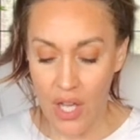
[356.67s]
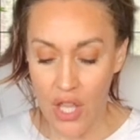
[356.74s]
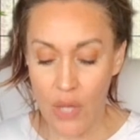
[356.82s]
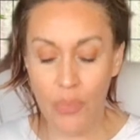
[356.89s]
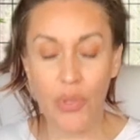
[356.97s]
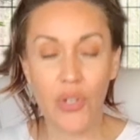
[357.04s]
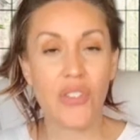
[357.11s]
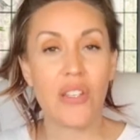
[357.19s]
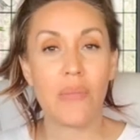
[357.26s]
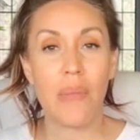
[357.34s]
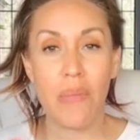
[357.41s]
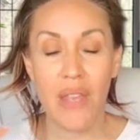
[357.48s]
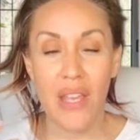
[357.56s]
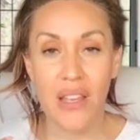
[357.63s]
The person
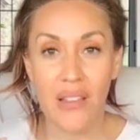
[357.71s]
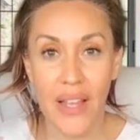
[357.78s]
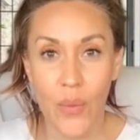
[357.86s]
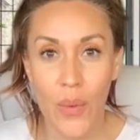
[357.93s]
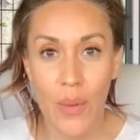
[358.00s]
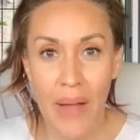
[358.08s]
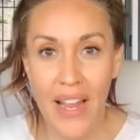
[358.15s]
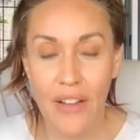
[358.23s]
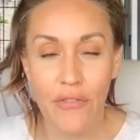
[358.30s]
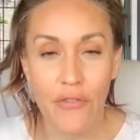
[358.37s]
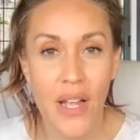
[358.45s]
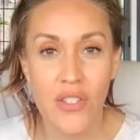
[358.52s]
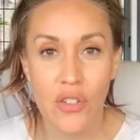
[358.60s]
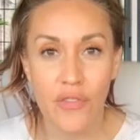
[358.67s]
may be like, we might have
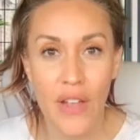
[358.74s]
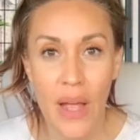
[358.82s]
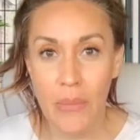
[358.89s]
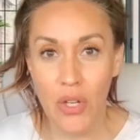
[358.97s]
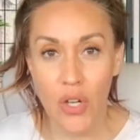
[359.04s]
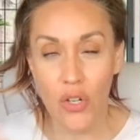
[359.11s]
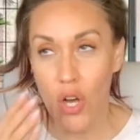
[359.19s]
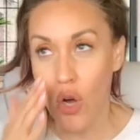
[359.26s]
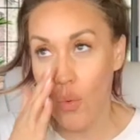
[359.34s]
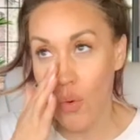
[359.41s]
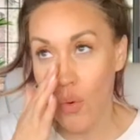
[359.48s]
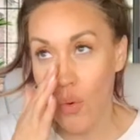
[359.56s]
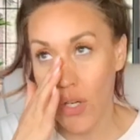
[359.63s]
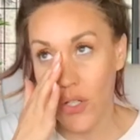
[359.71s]
friends or family or
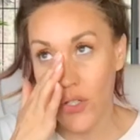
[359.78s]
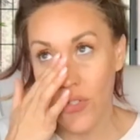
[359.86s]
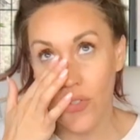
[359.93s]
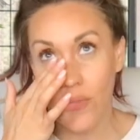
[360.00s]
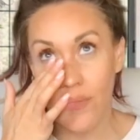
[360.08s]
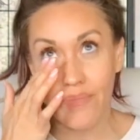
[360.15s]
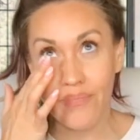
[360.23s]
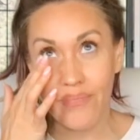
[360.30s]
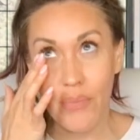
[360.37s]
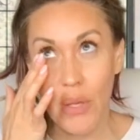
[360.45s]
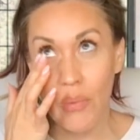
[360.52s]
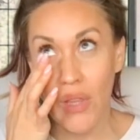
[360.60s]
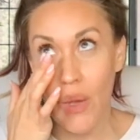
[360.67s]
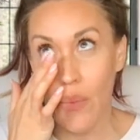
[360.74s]
coworkers or people
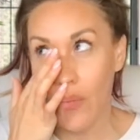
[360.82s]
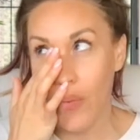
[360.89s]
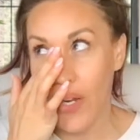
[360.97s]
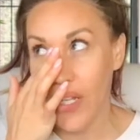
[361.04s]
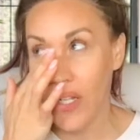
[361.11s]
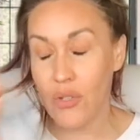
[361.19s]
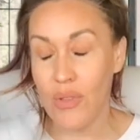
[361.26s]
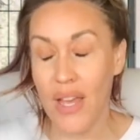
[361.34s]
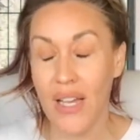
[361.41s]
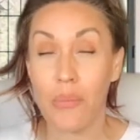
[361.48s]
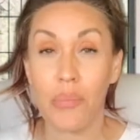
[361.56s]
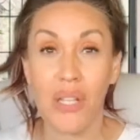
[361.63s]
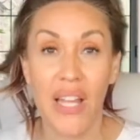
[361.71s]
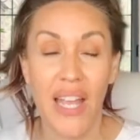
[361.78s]
that we run into that
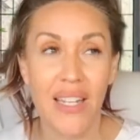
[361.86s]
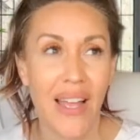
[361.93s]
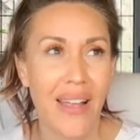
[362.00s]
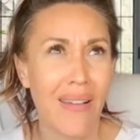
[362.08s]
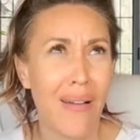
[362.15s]
complain, like,